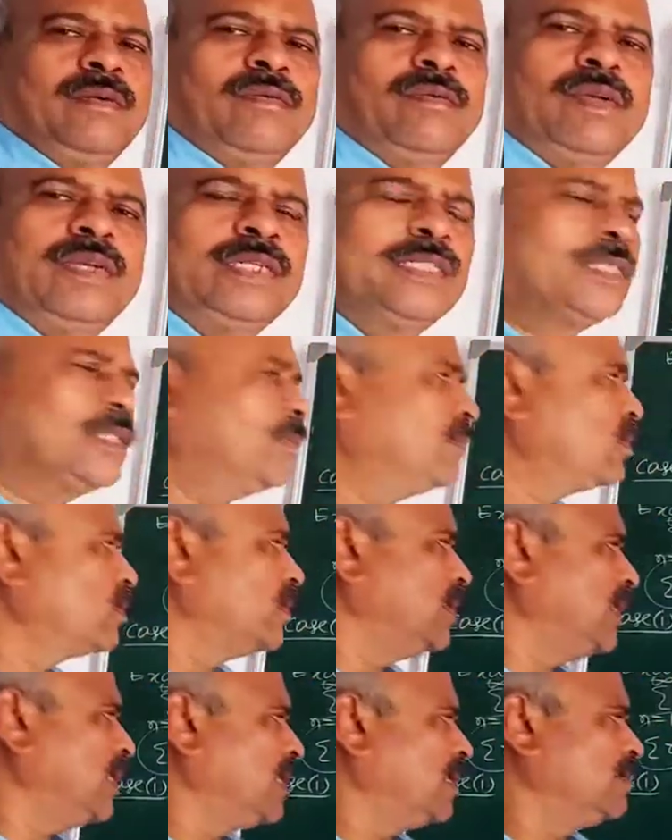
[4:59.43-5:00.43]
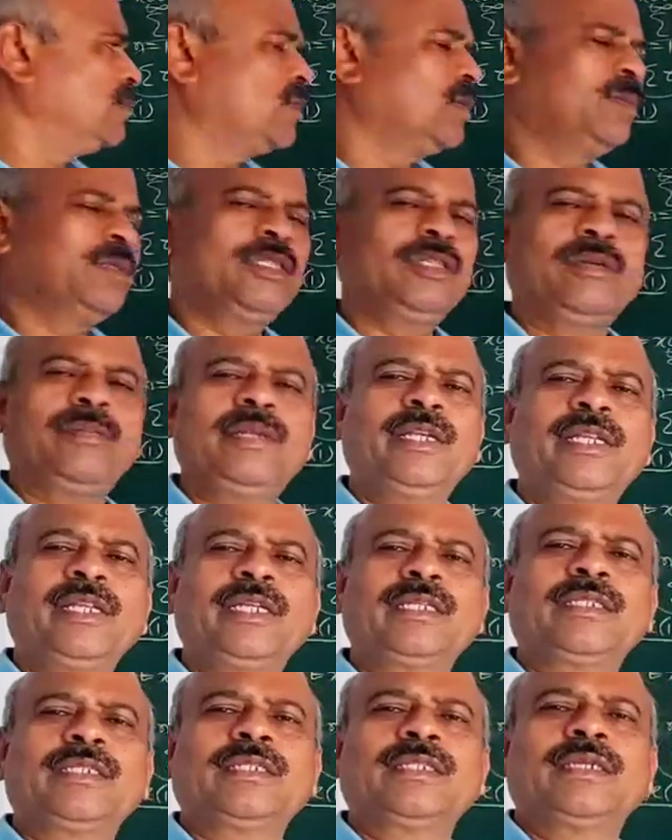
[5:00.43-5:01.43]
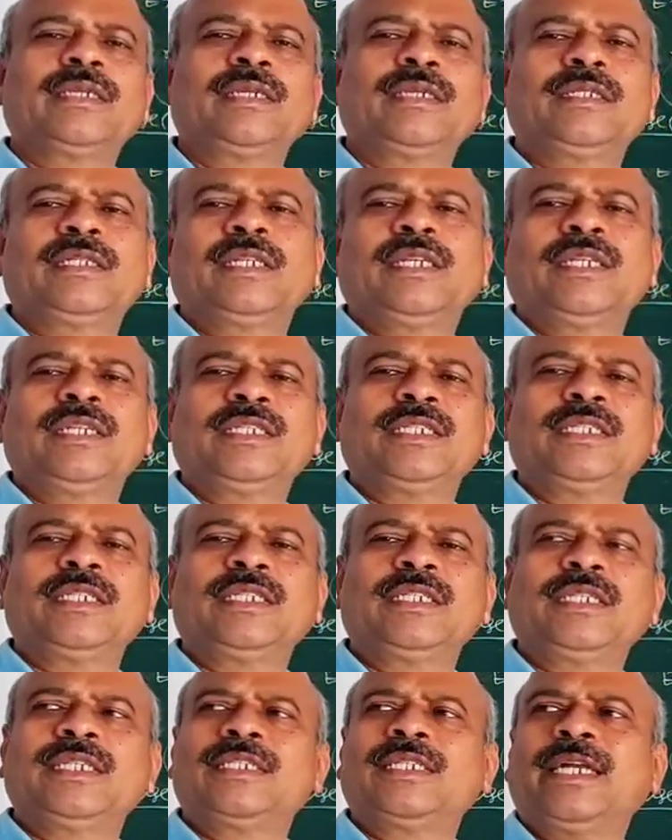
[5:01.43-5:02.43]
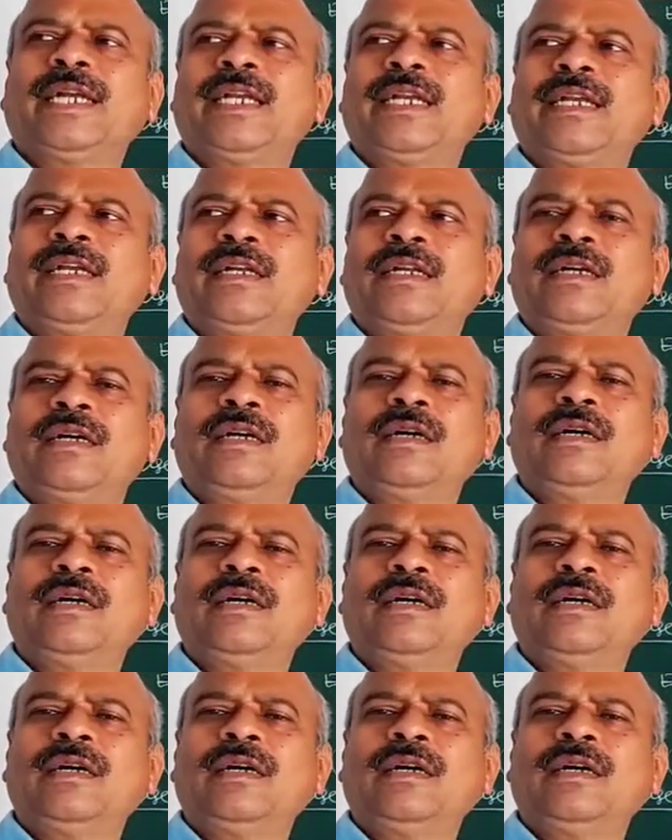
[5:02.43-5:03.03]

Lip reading: what is sum to n terms of a geometric series? It is a standard